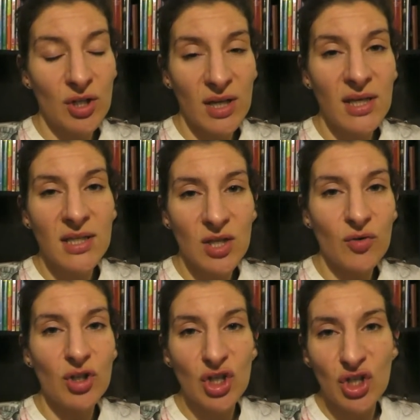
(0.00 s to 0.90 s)

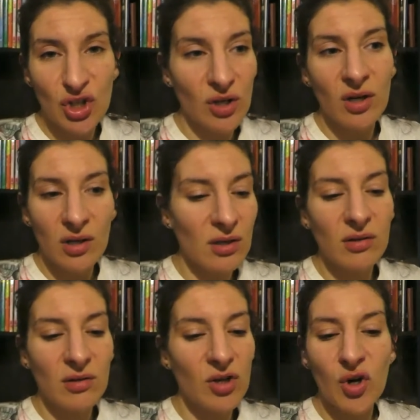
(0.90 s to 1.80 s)
eater and sugar
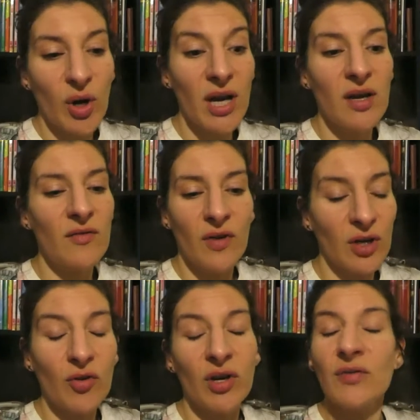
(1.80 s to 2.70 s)
crave
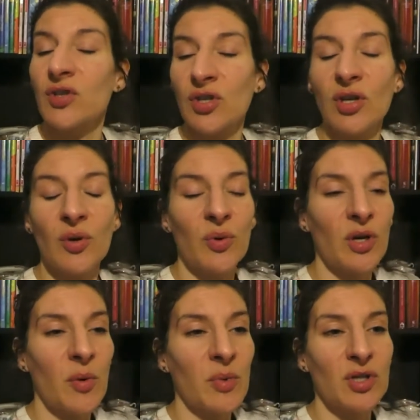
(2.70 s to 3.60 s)
I crave sugar when
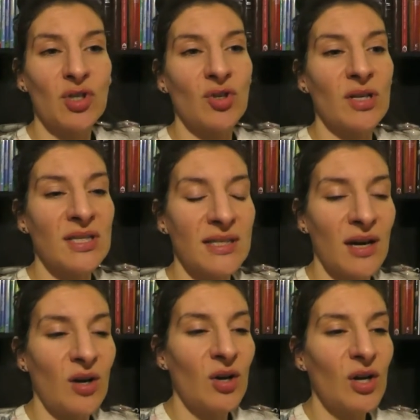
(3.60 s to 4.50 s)
I'm a bit stressed
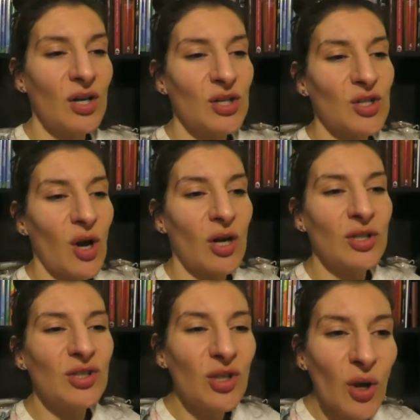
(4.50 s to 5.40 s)
out so I
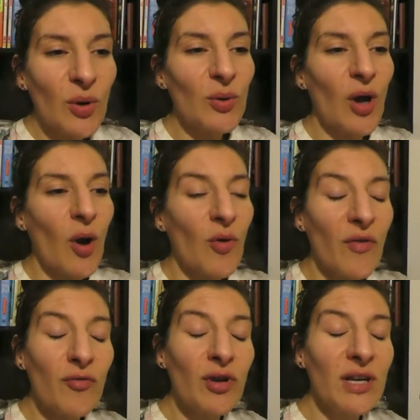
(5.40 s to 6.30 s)
don't I,
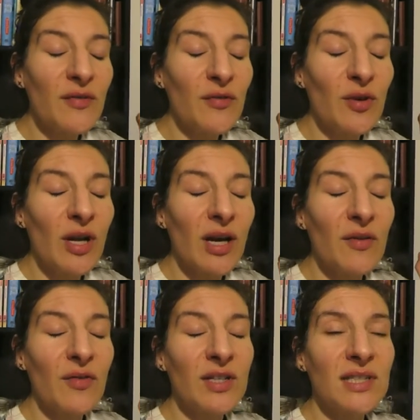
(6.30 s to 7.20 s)
I really feel like
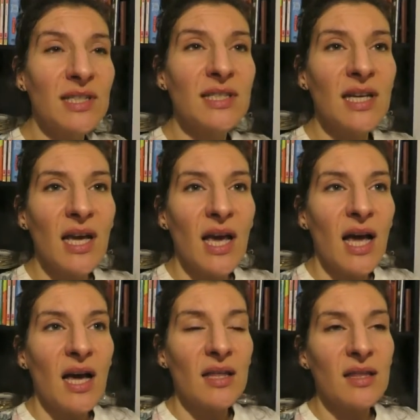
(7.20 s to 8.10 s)
if I did
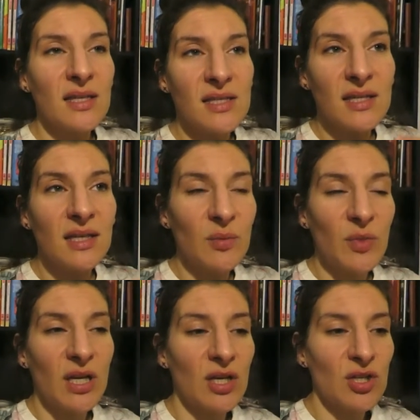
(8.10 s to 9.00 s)
this
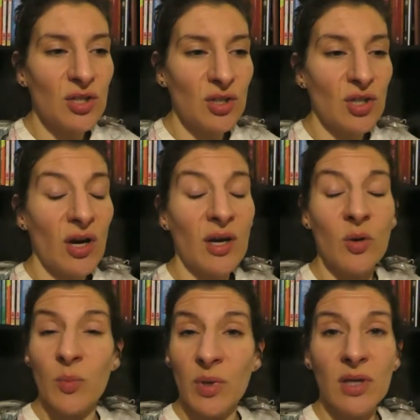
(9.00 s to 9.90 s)
elimination diet
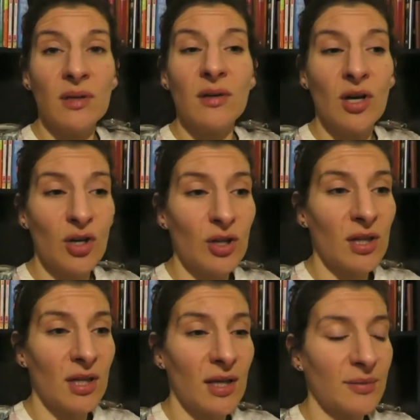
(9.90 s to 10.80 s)
would be a
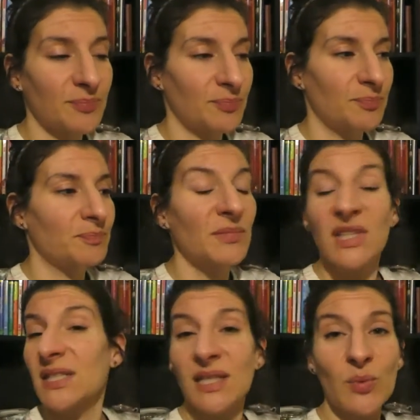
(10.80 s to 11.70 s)
good thing
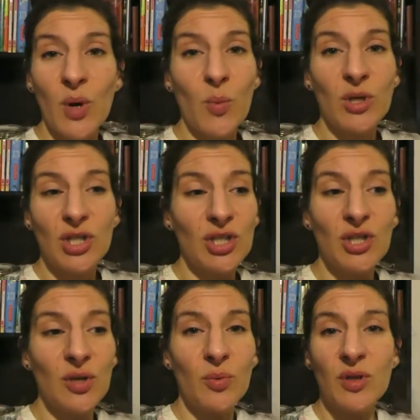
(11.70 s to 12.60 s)
does anyone want to
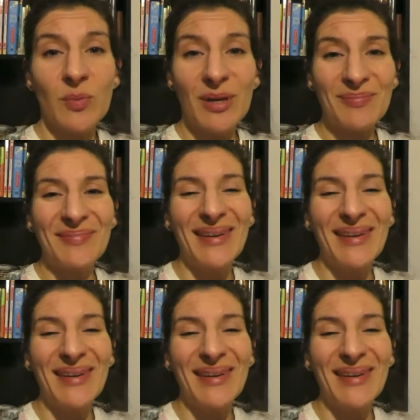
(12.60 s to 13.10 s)
do it with me?